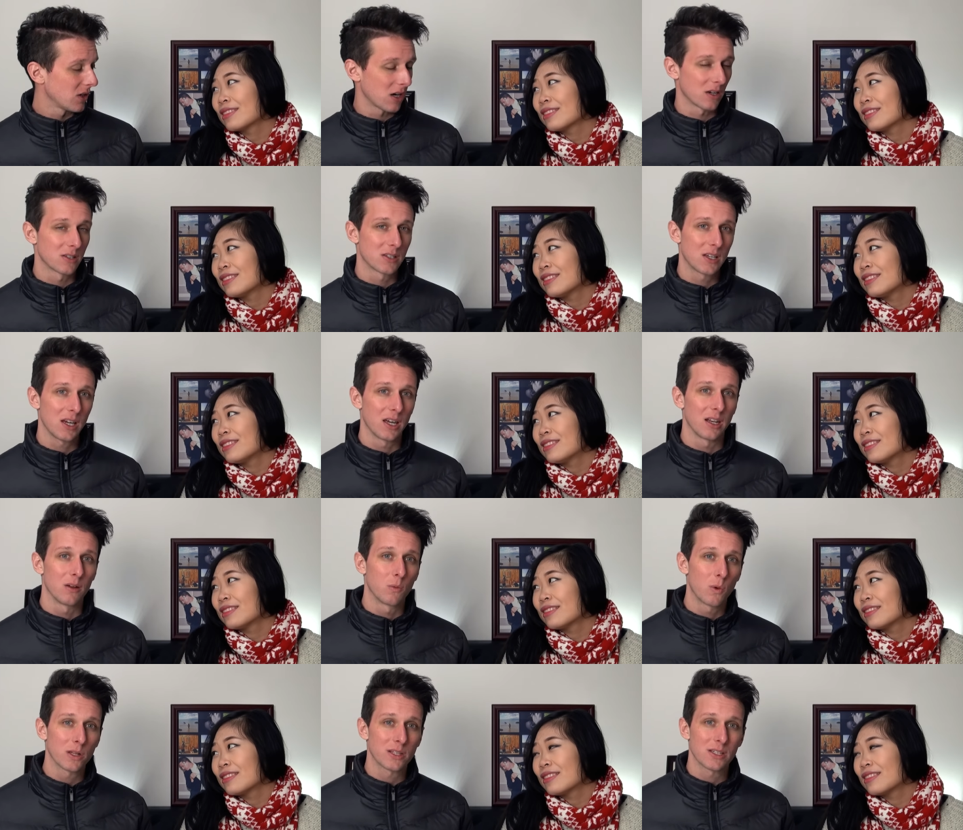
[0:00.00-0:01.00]
Speaker 1: dark skin.
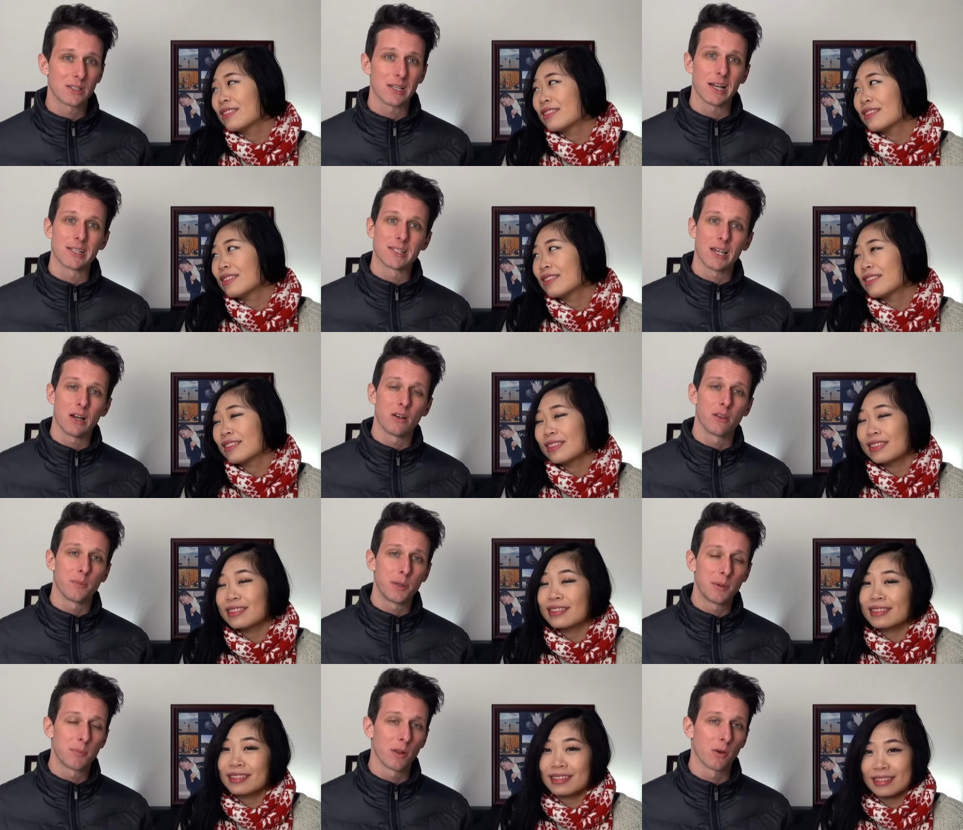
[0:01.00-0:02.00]
And what does that tell the
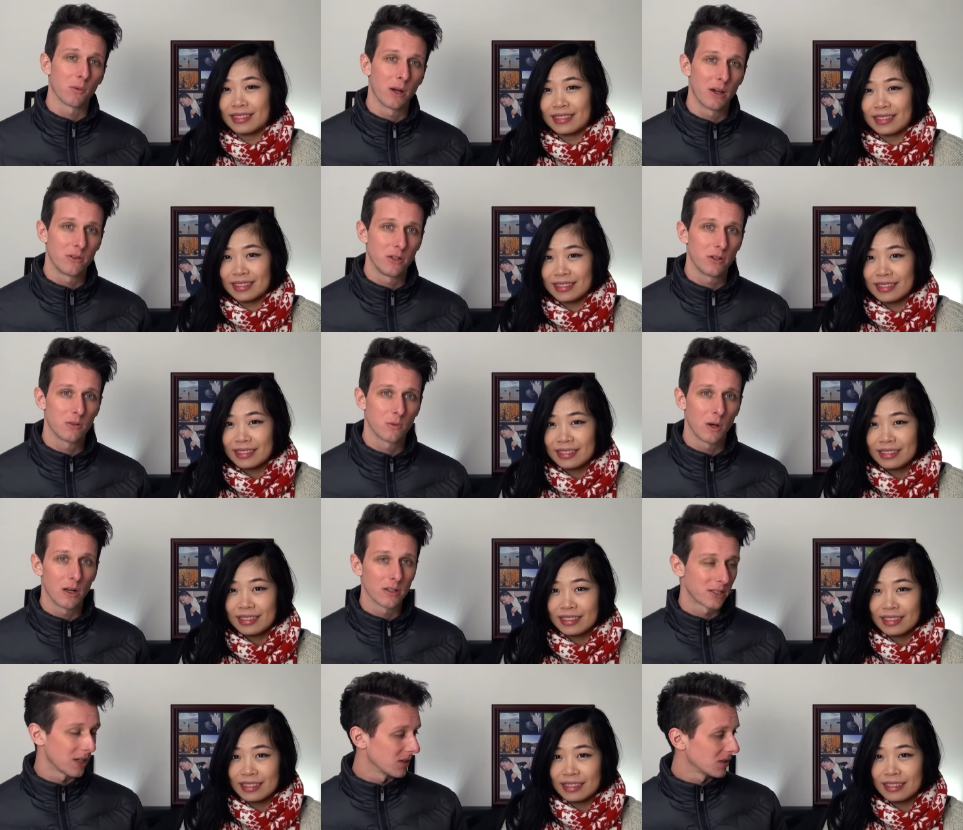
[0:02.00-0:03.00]
people around you?
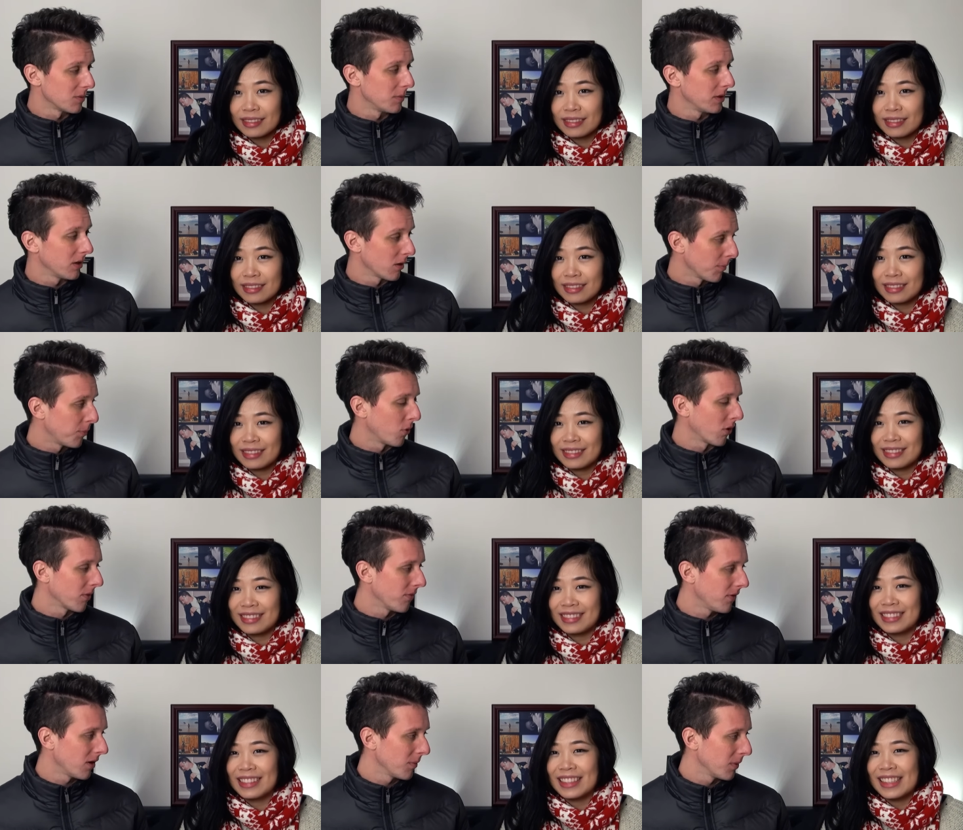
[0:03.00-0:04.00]
Well, it tells them that you're a
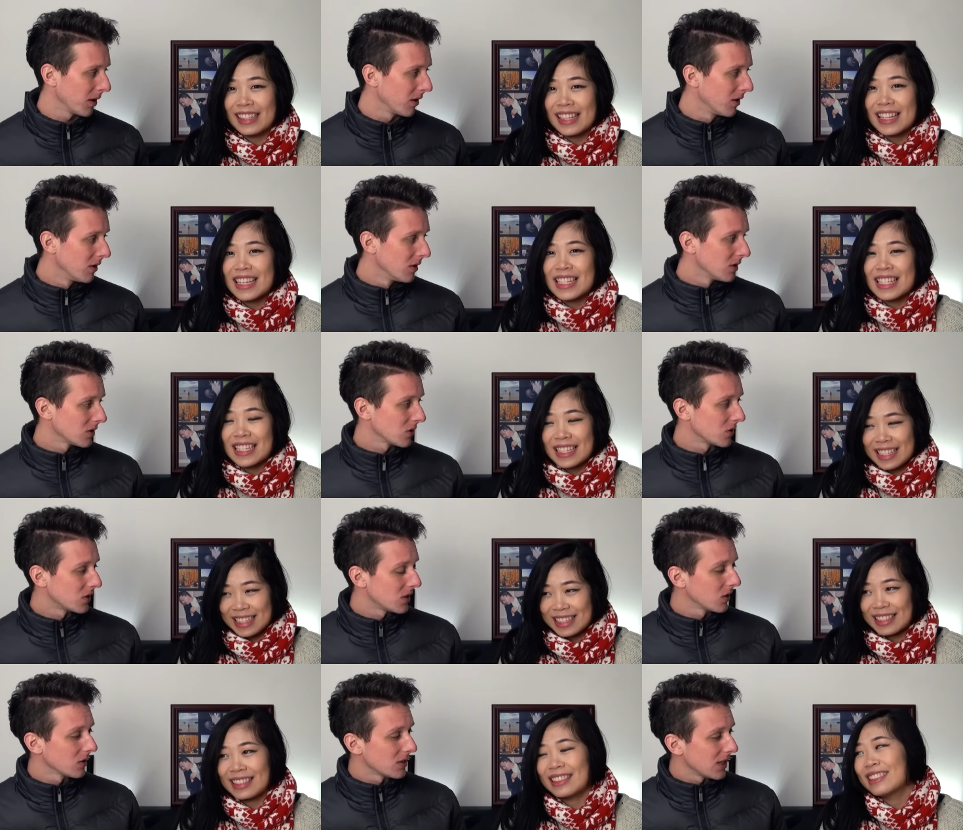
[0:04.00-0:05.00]
poor farmer. So
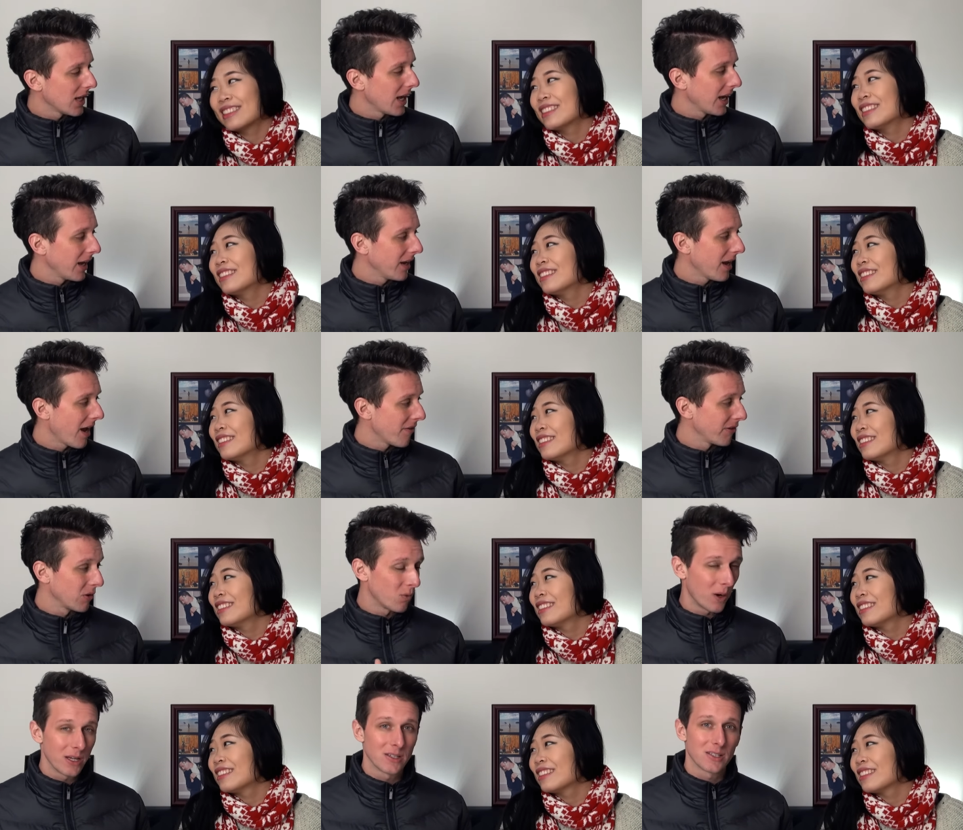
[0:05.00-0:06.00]
still today,
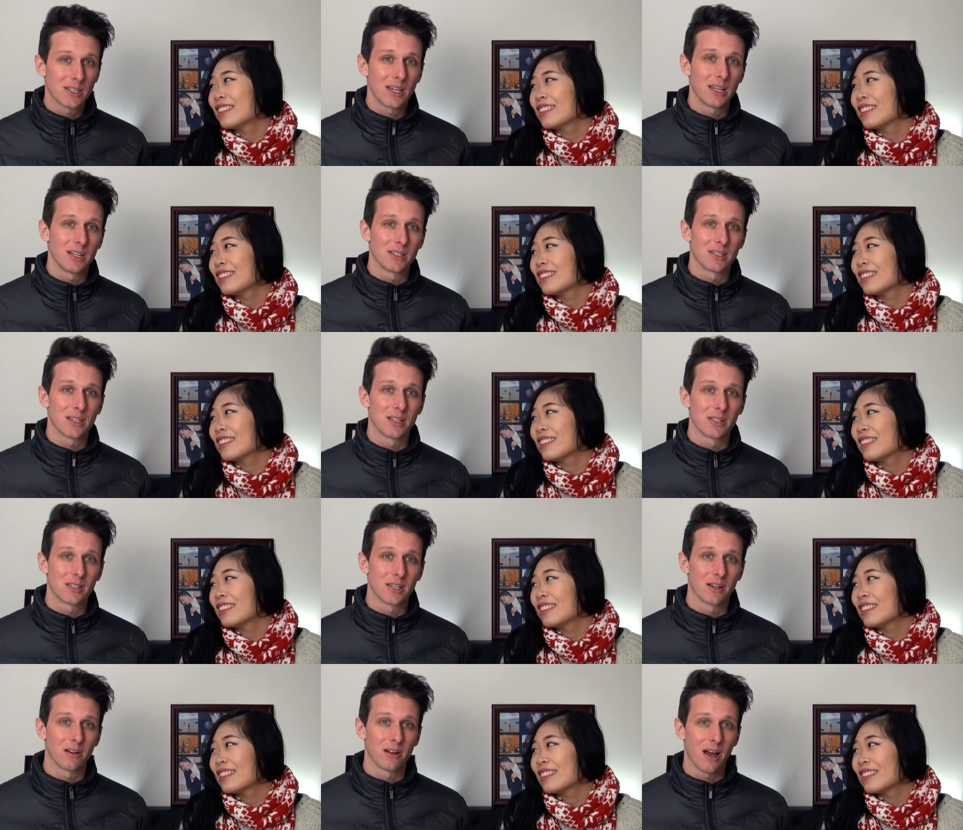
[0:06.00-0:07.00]
having white skin is
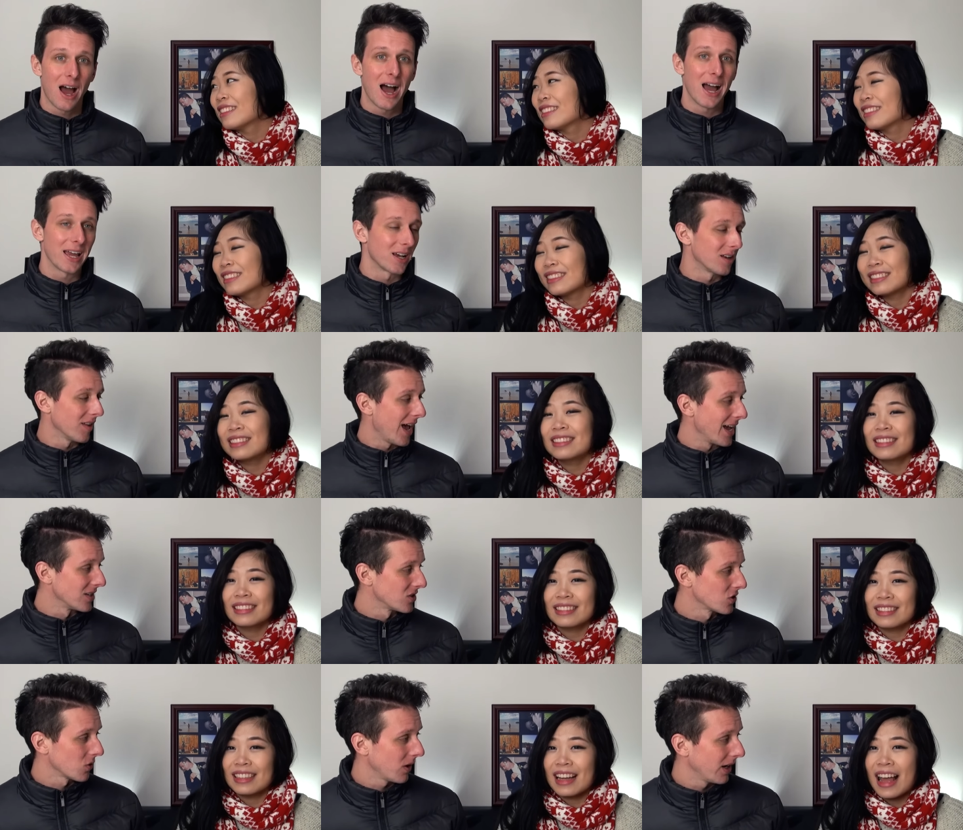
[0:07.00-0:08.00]
considered a
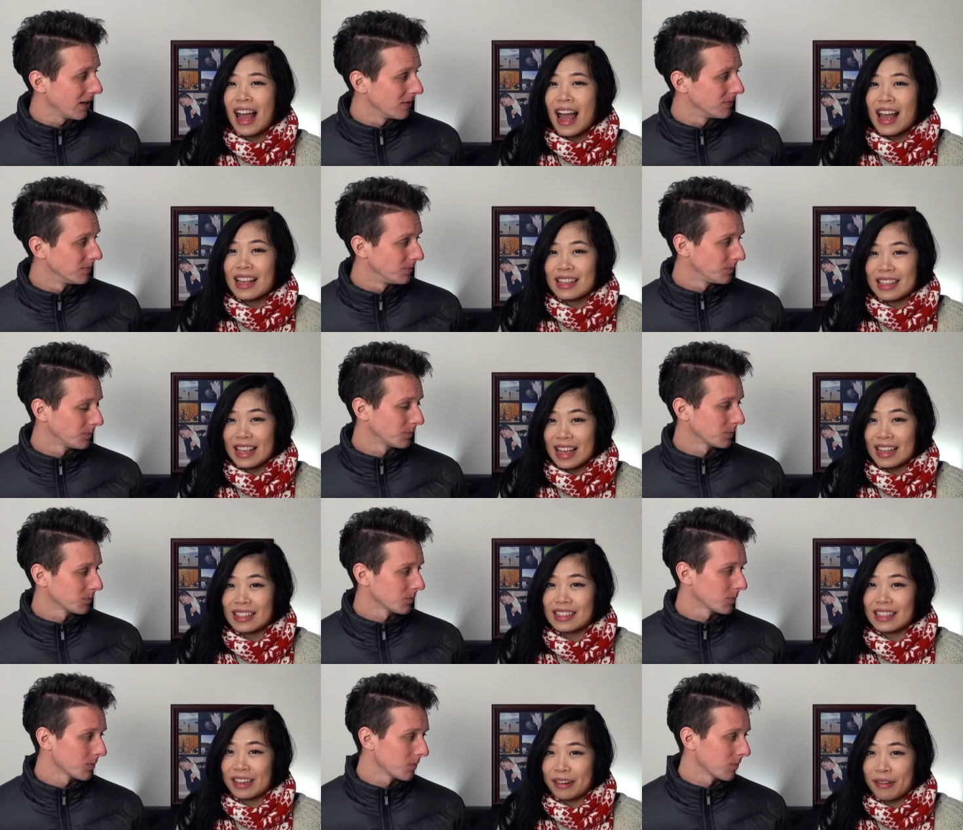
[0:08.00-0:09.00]
high-class trait.
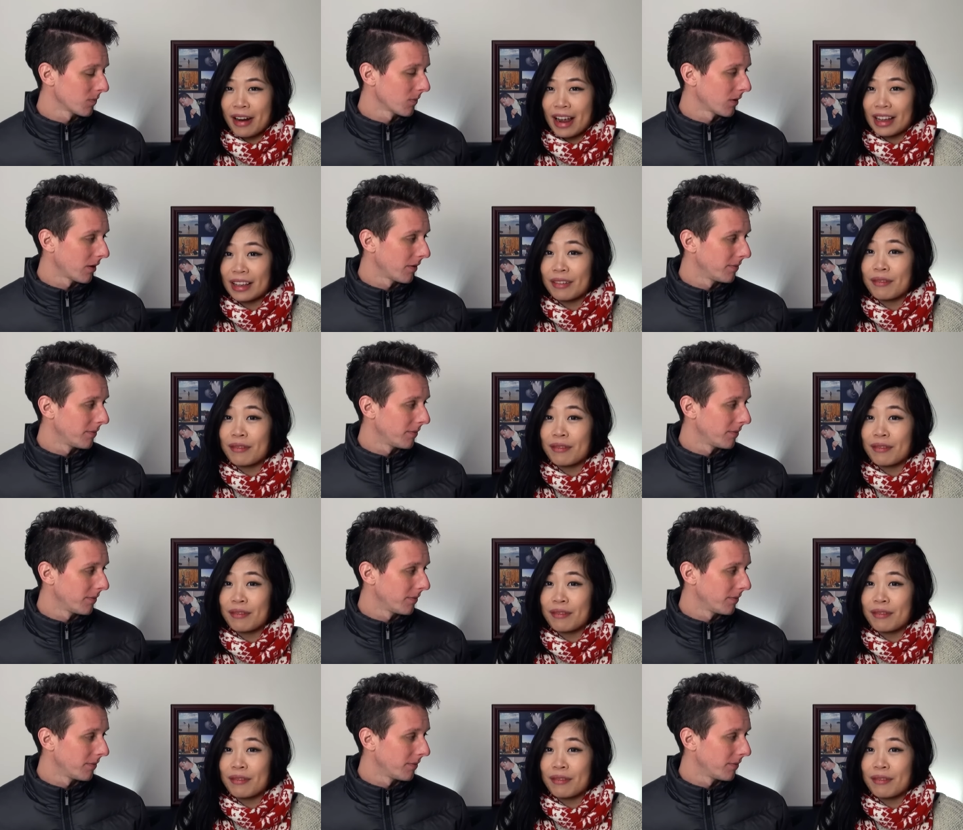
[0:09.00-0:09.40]
Speaker 2: Yes, correct.